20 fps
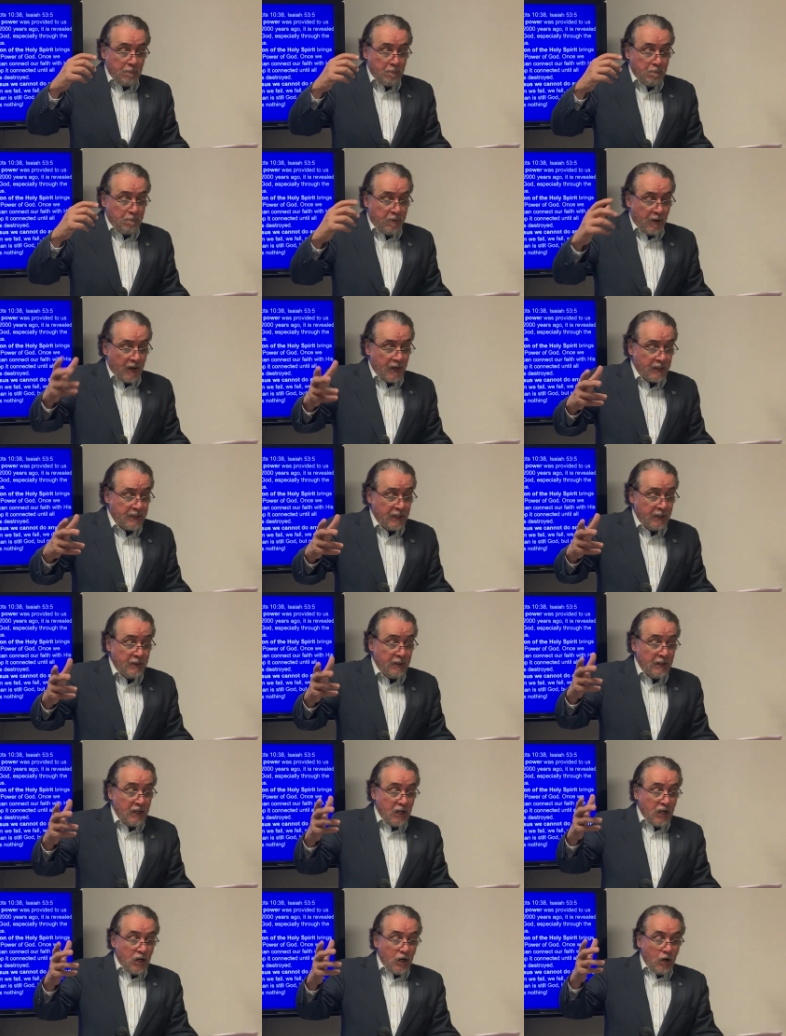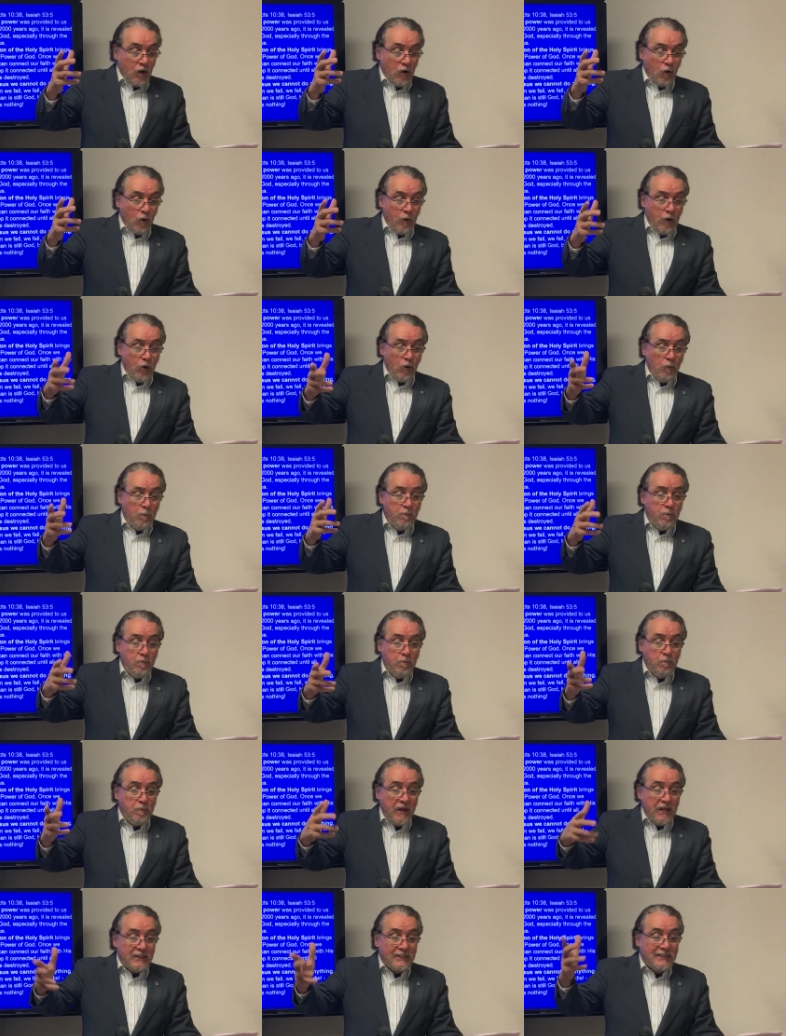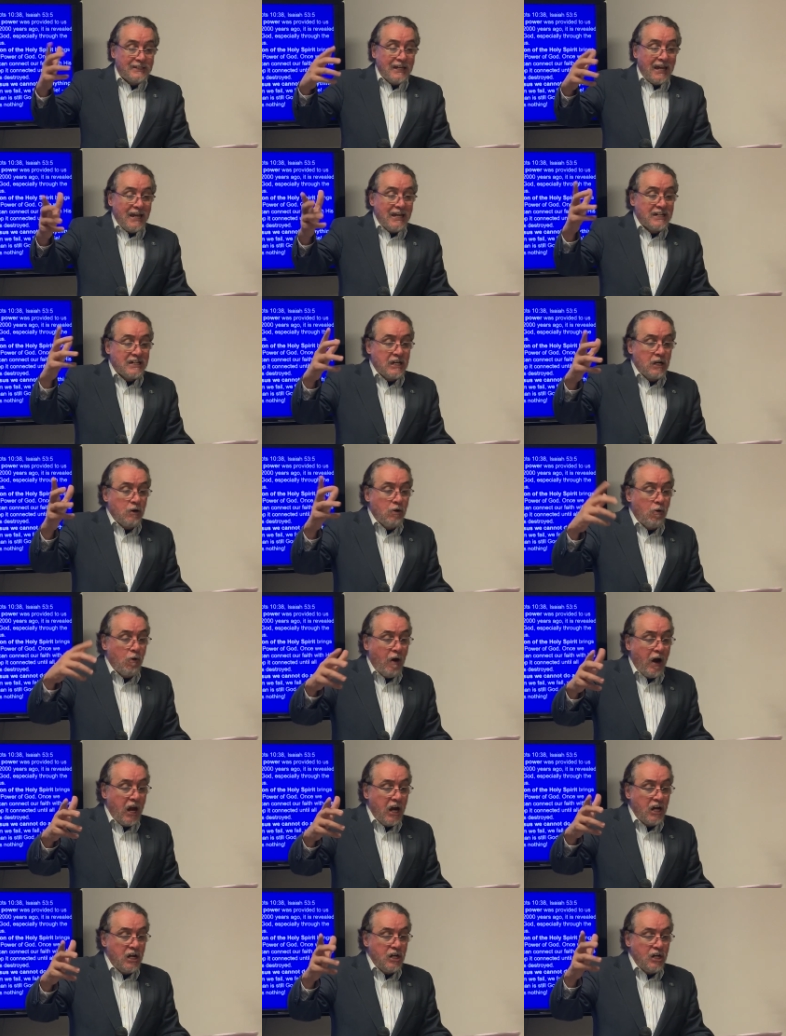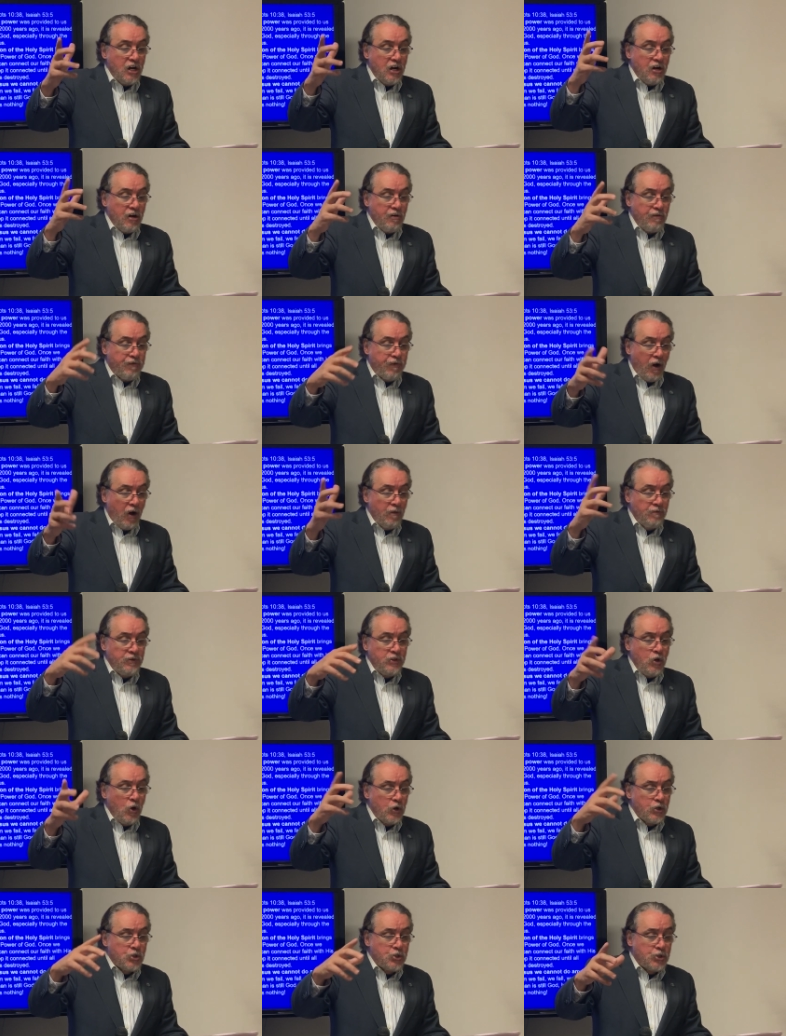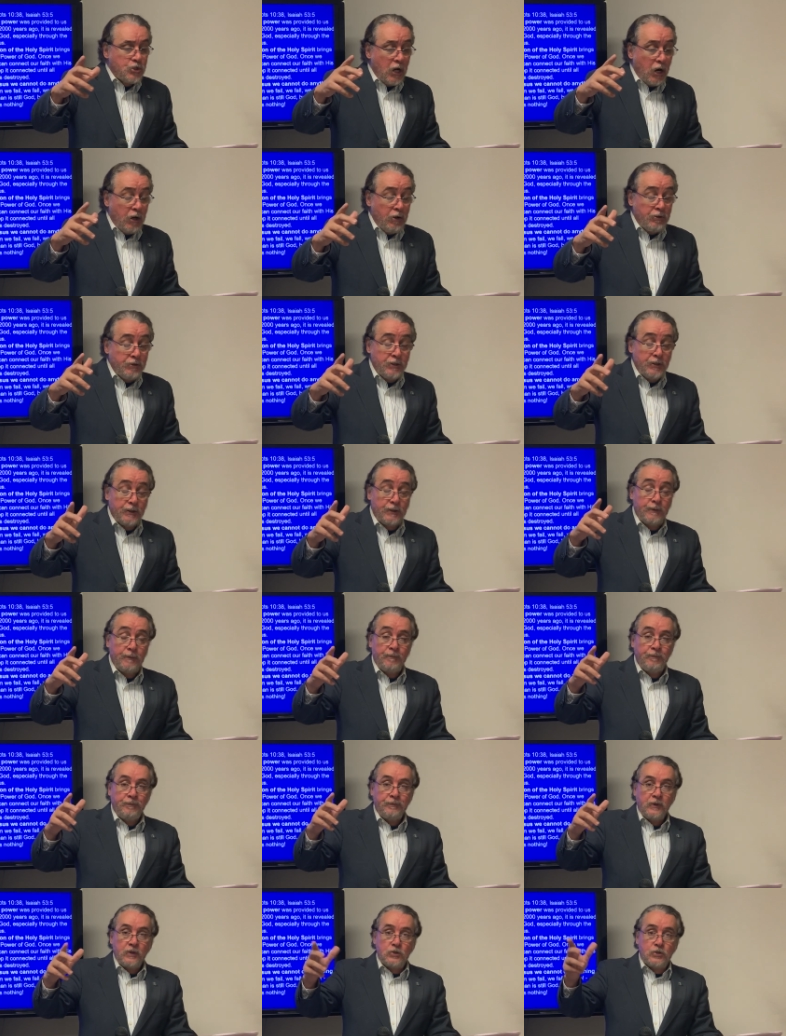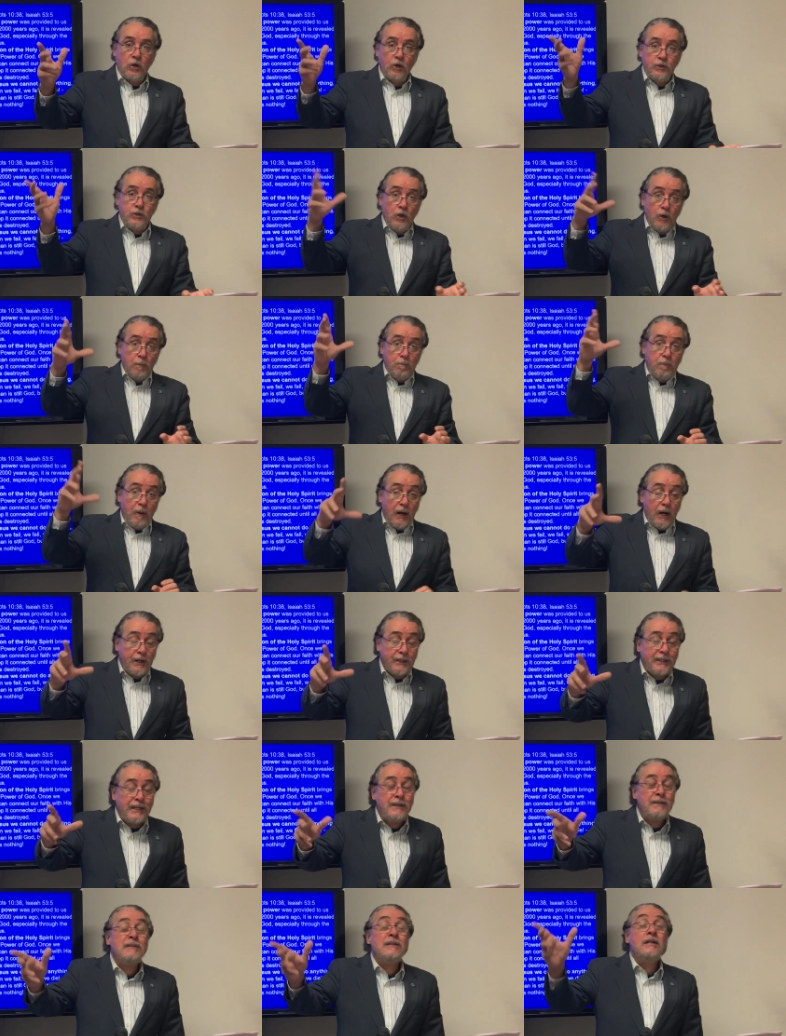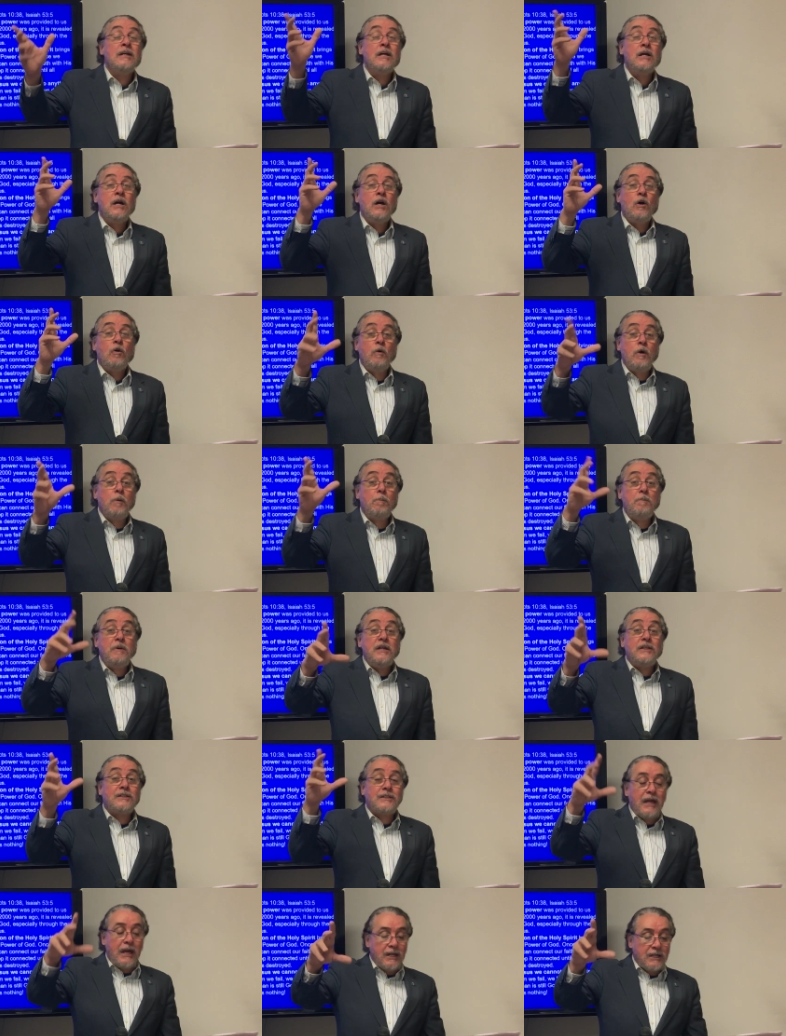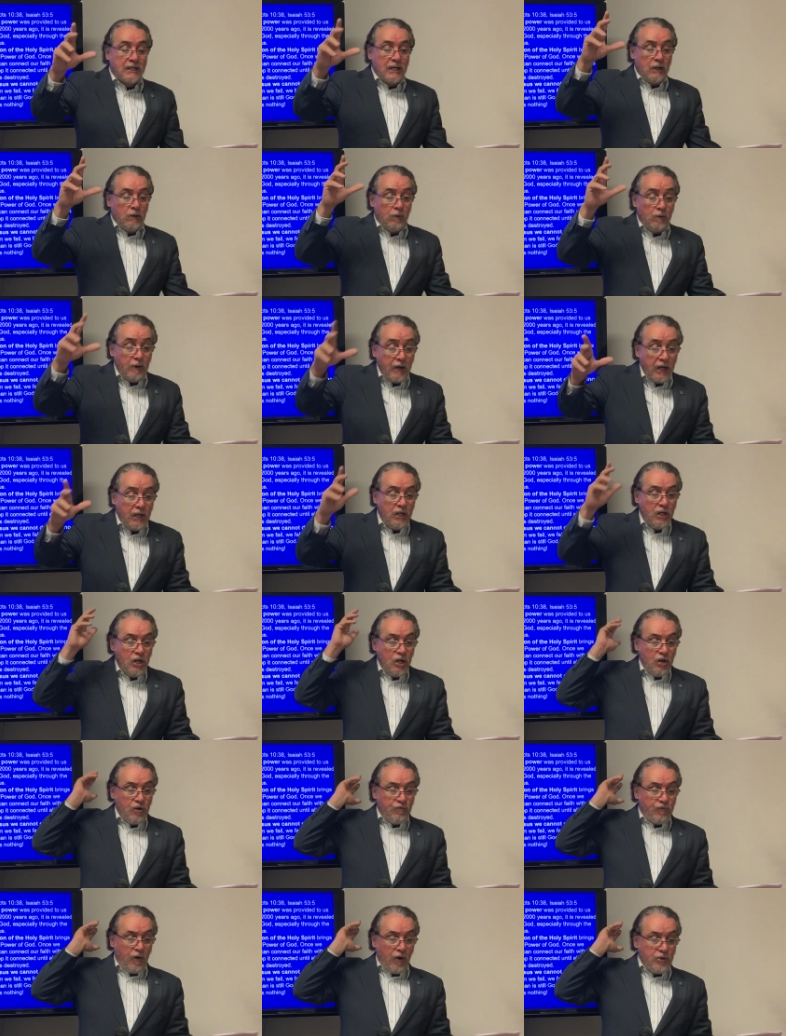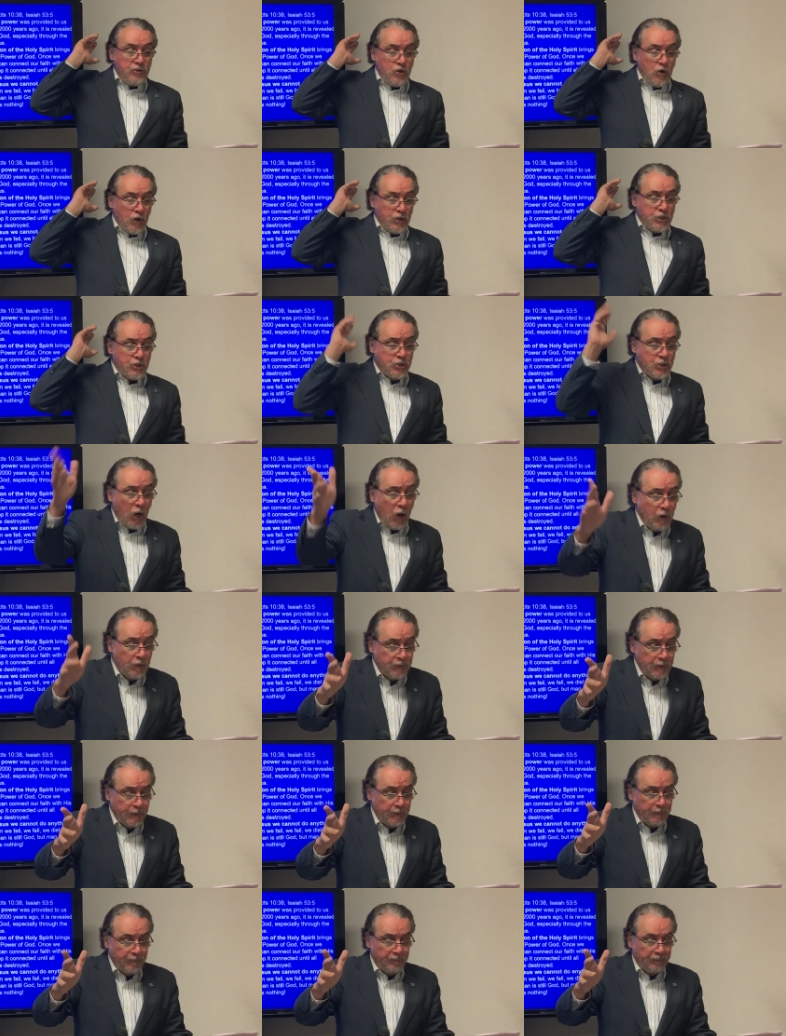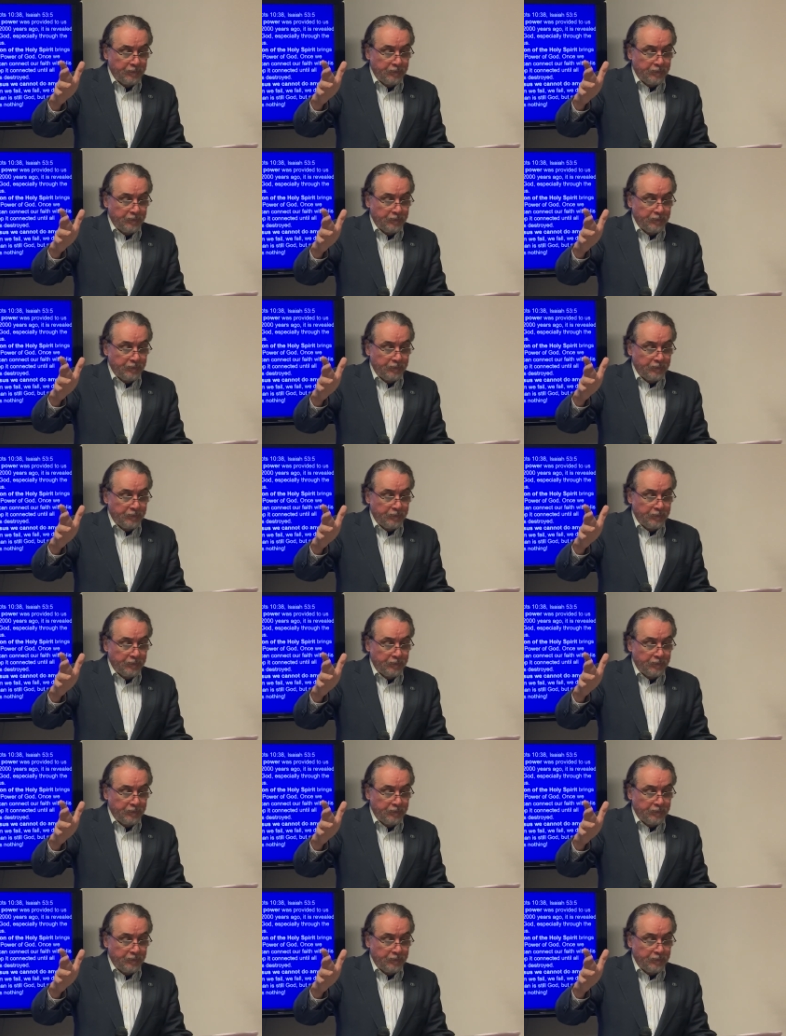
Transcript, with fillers: burden will be taken away from your shoulder. So your burden will be taken away from your shoulder.